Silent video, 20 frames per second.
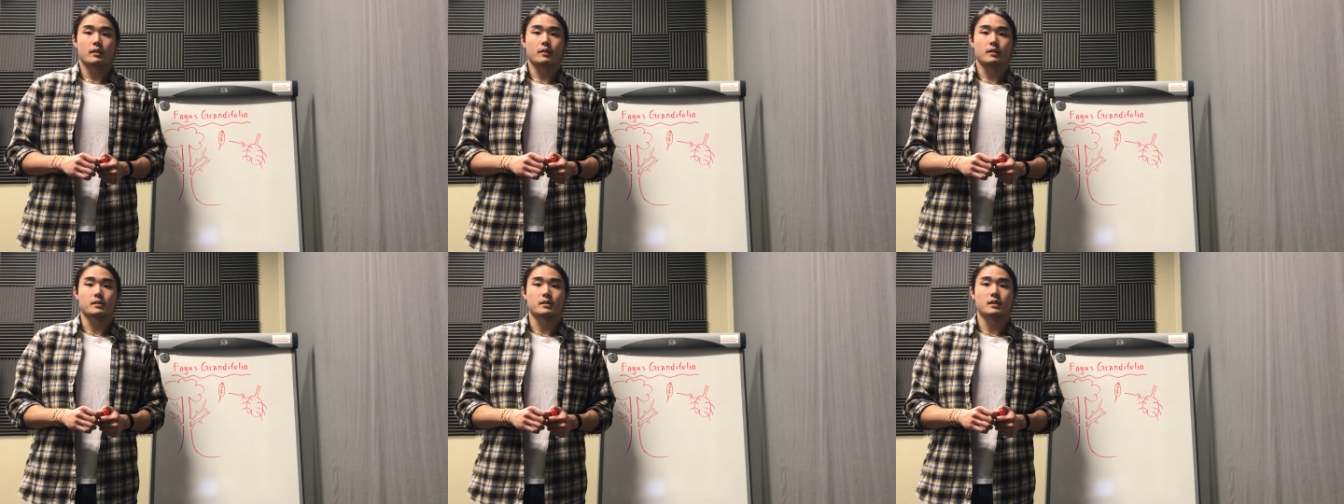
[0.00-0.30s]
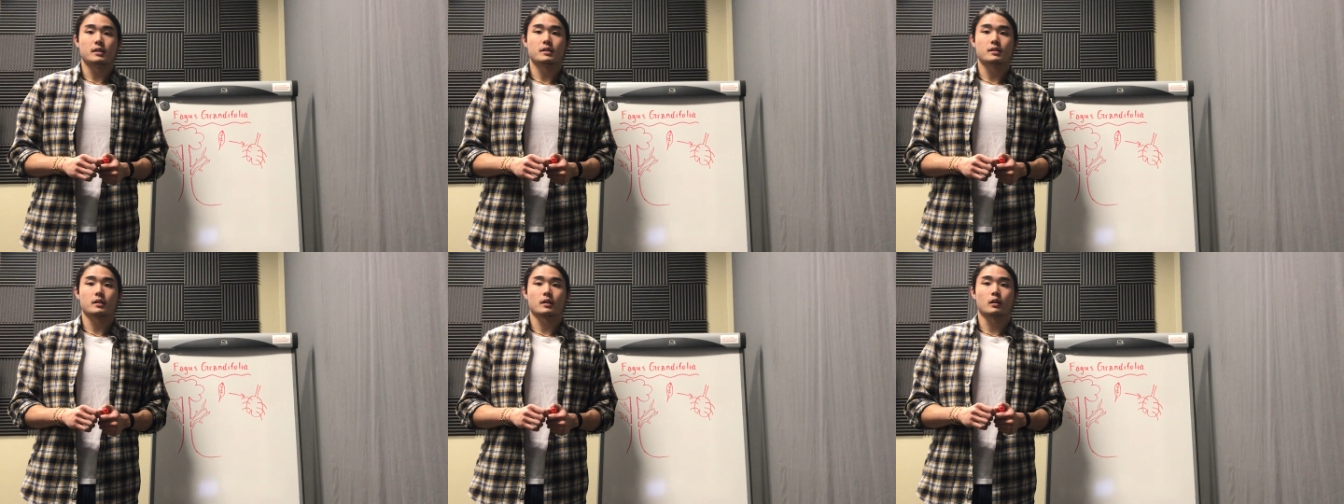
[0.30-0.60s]
The
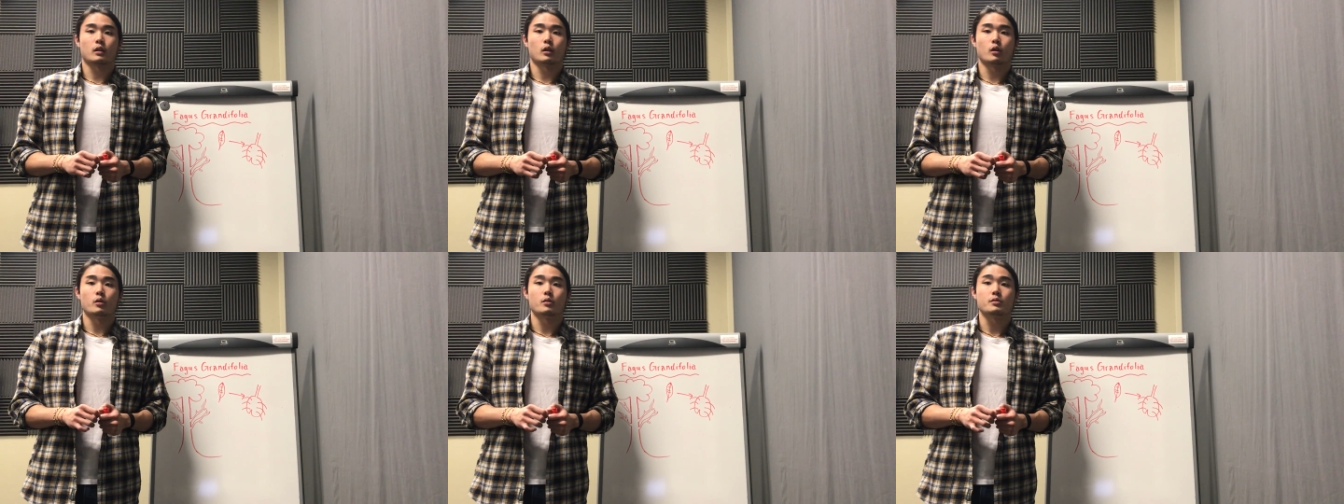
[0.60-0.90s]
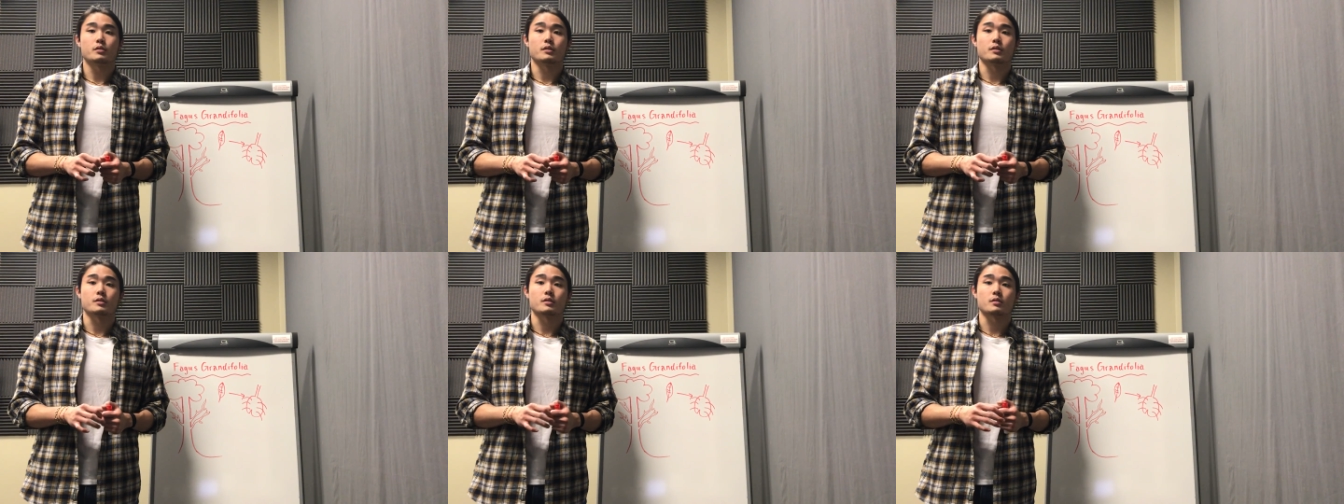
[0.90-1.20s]
seed is
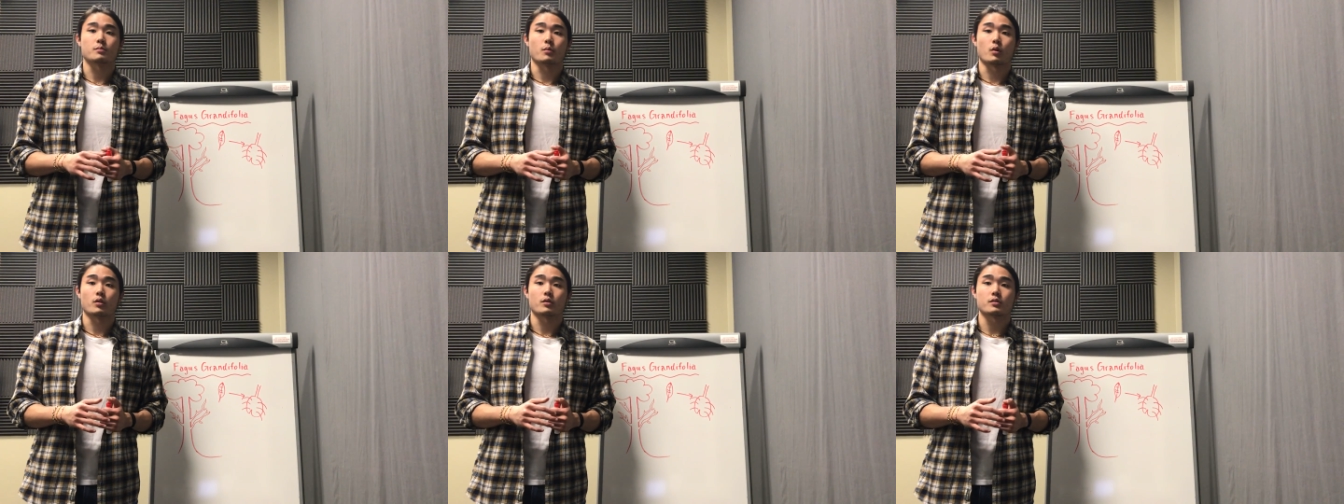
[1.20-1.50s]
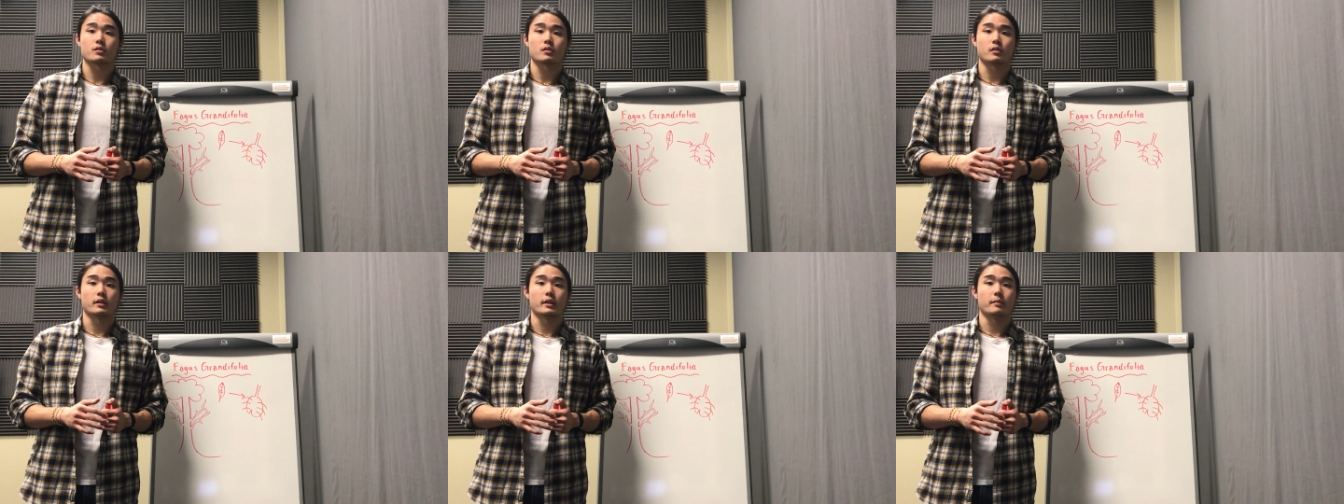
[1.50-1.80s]
enclosed in a small
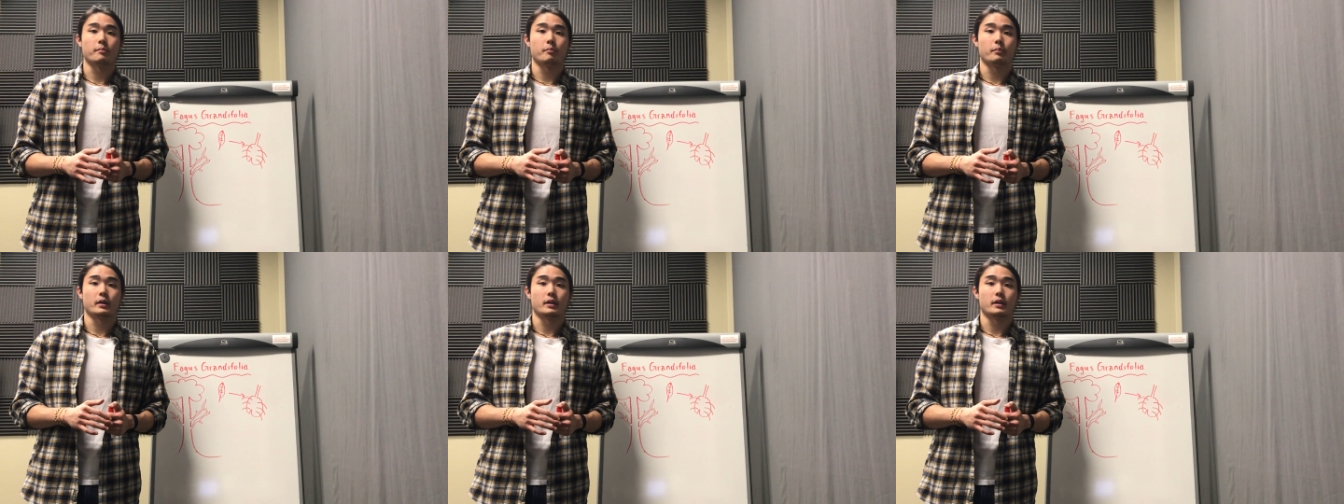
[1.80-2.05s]
slit,